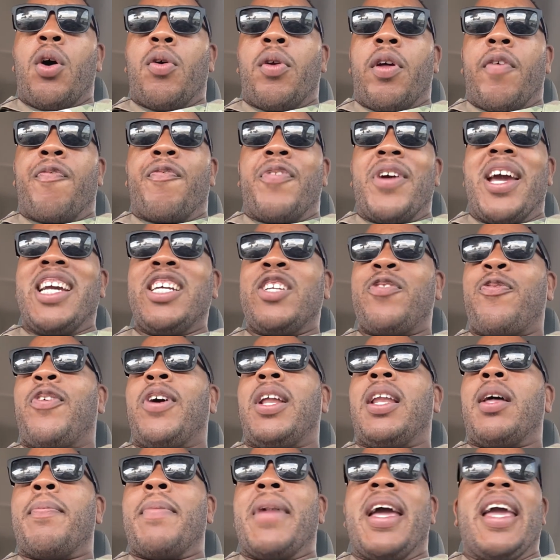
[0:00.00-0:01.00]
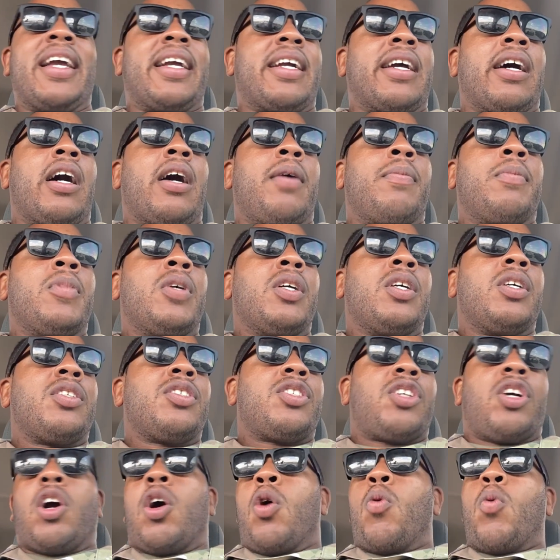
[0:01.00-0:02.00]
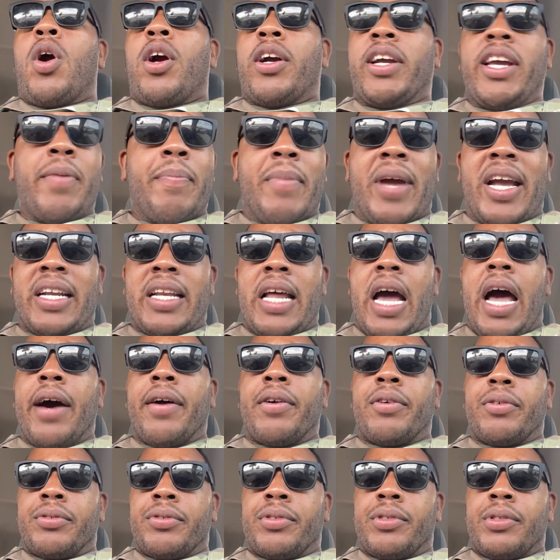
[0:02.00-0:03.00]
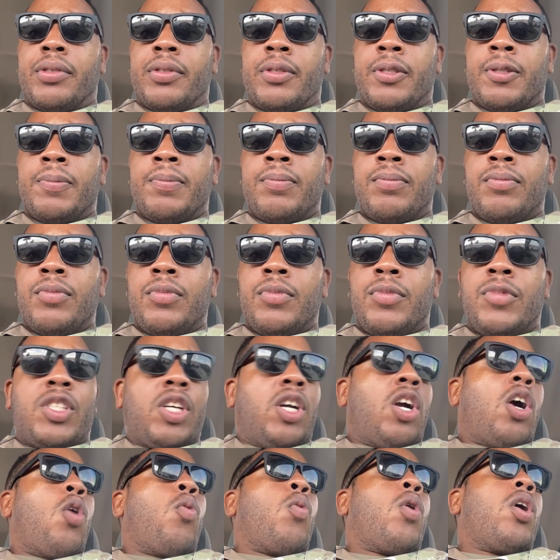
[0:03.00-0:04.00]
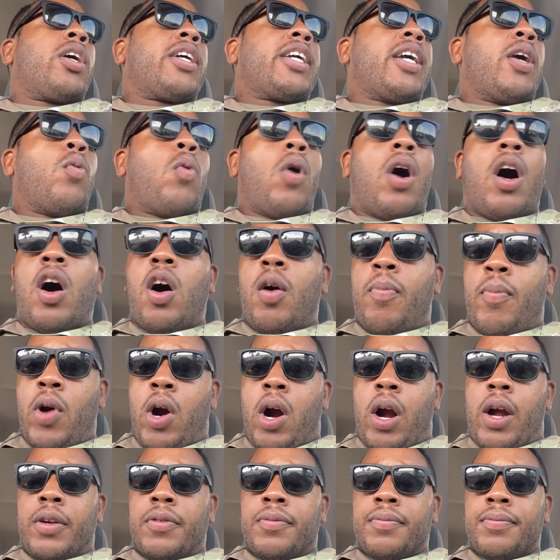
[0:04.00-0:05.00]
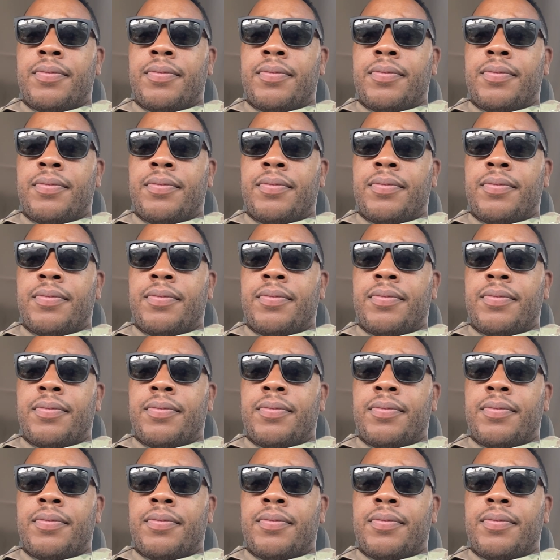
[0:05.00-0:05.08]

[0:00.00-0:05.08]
on a face full of makeup to go work at McDonald's, to go work at Walmart.